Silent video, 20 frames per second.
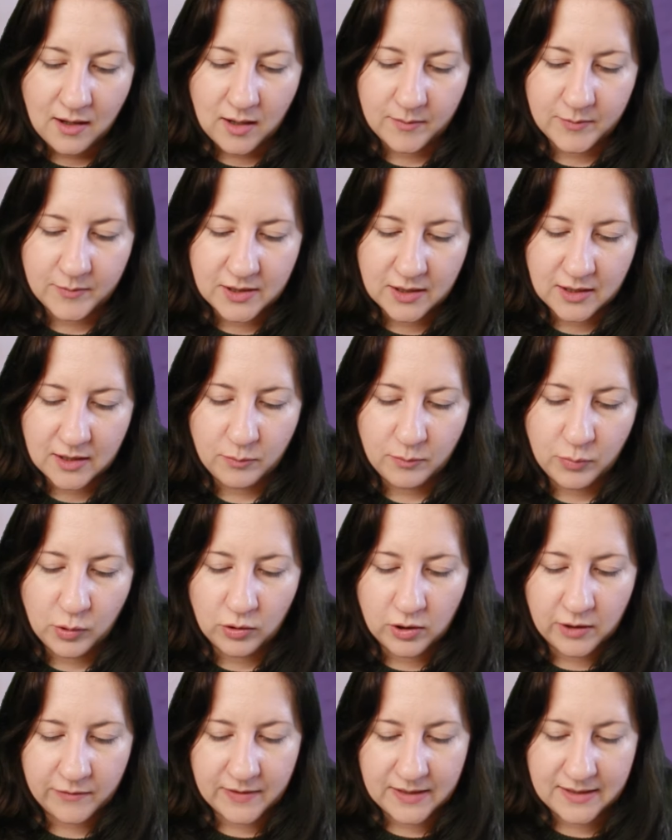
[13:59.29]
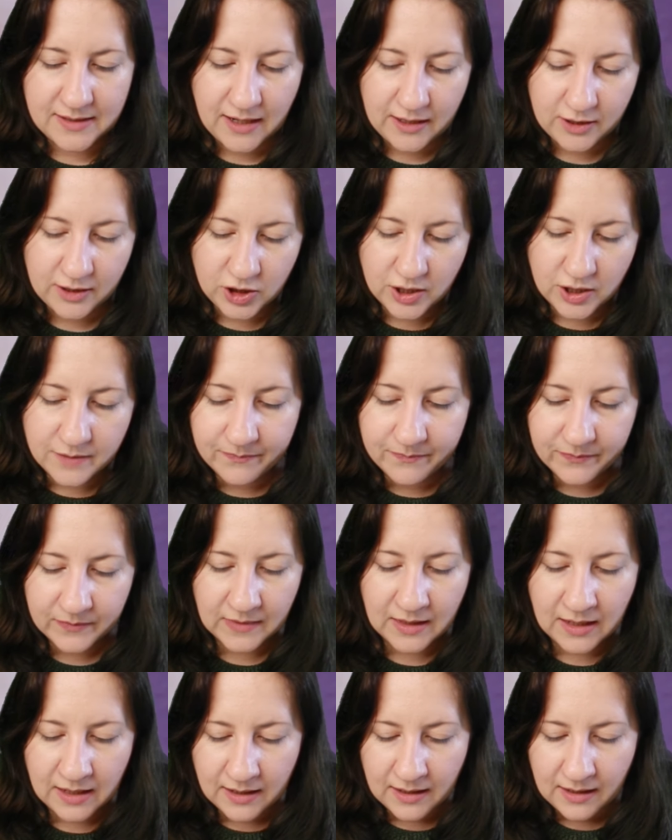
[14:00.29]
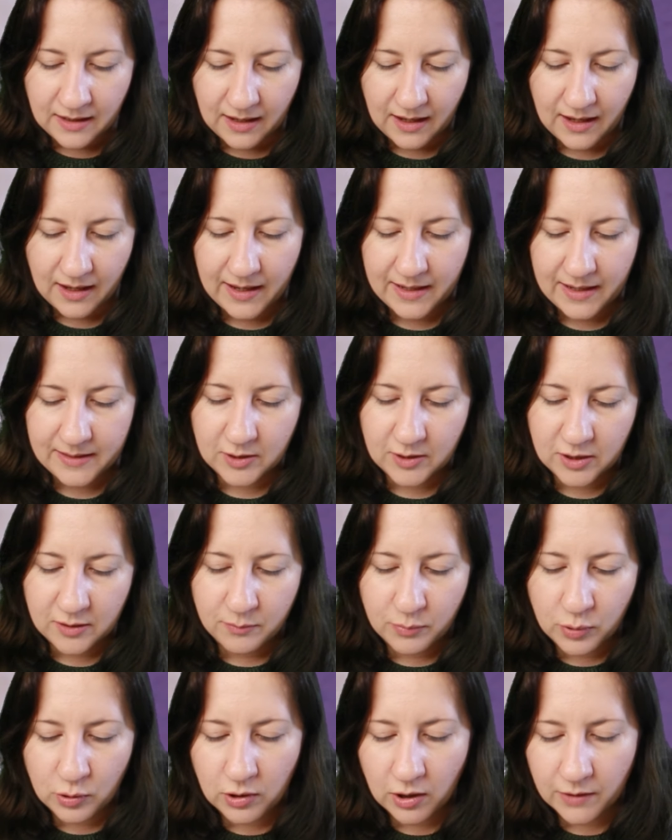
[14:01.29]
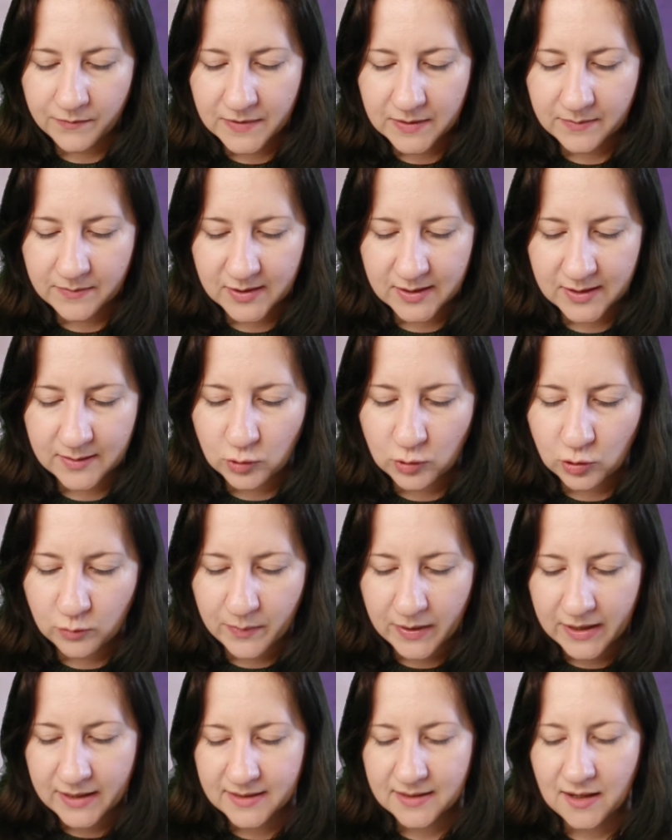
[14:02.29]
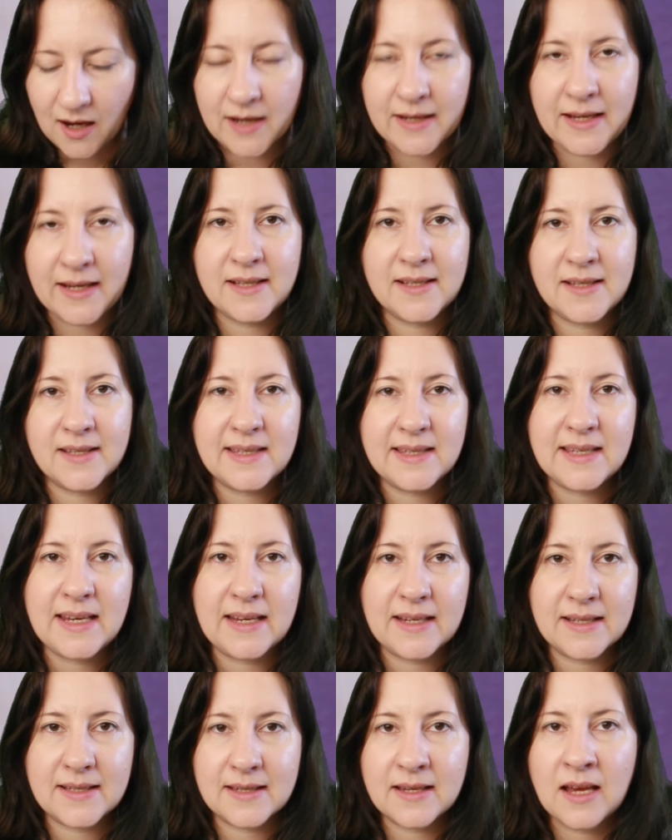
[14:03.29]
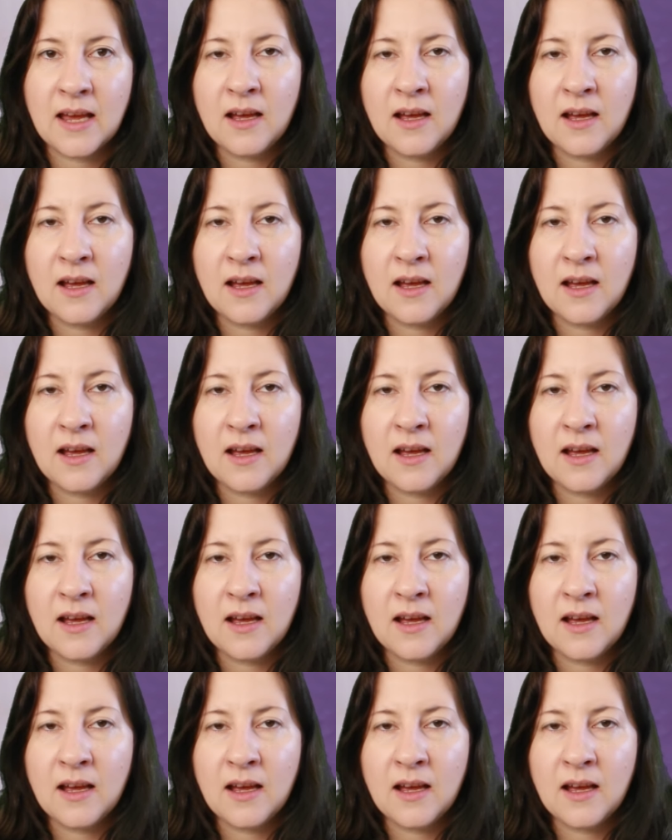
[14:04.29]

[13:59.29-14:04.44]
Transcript: I'm just going to pull off a section, and I'm going to pull off some small bits. I need 6